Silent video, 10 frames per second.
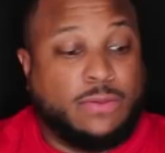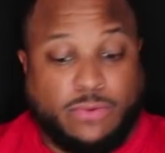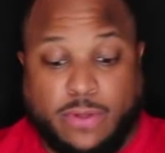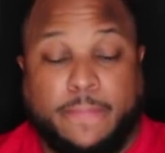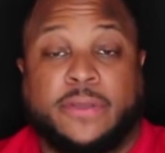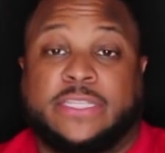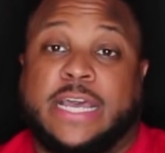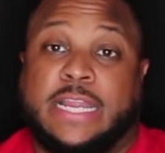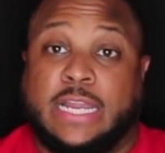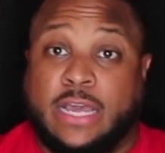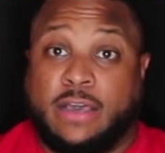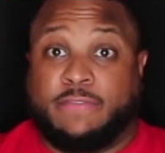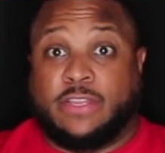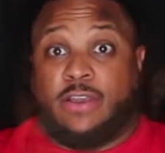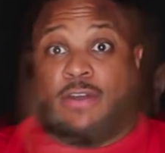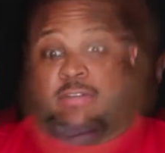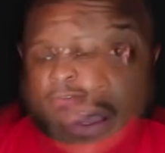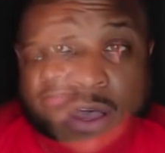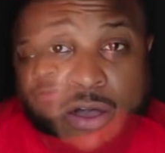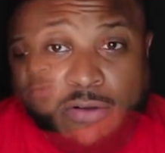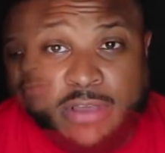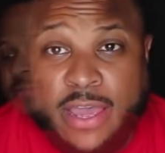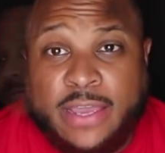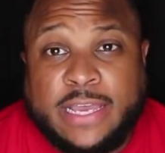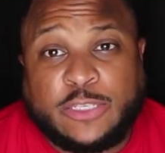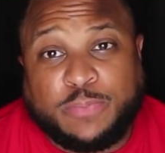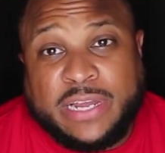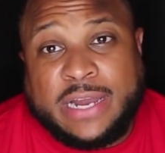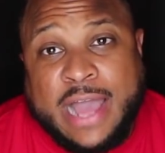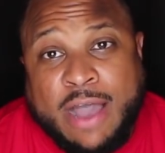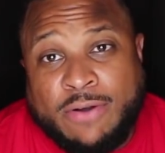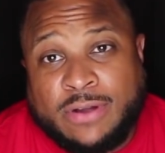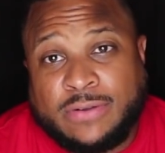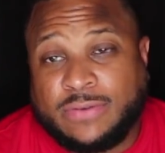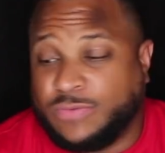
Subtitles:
We're gonna put that in the oven, y'all. Okay, it's been an hour.